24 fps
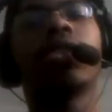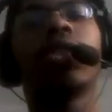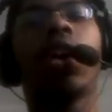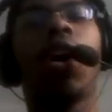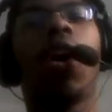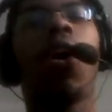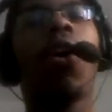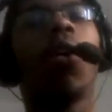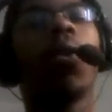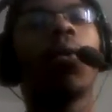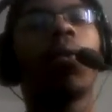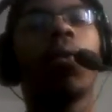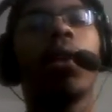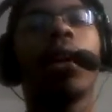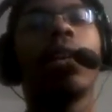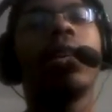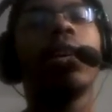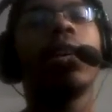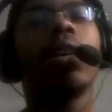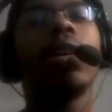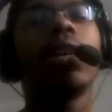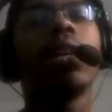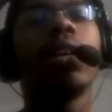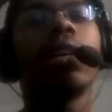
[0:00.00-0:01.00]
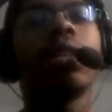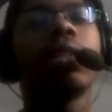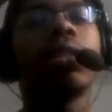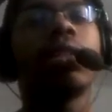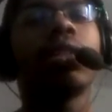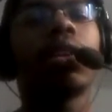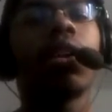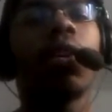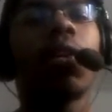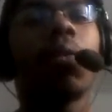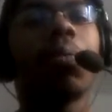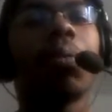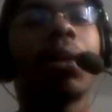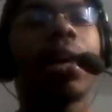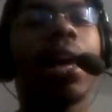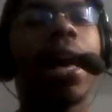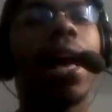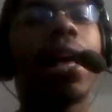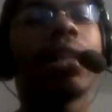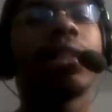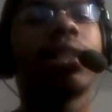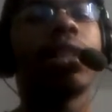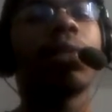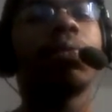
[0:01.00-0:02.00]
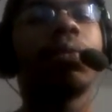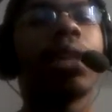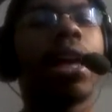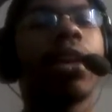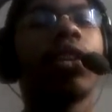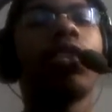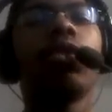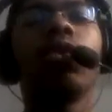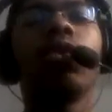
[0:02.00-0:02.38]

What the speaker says: already some concepts that you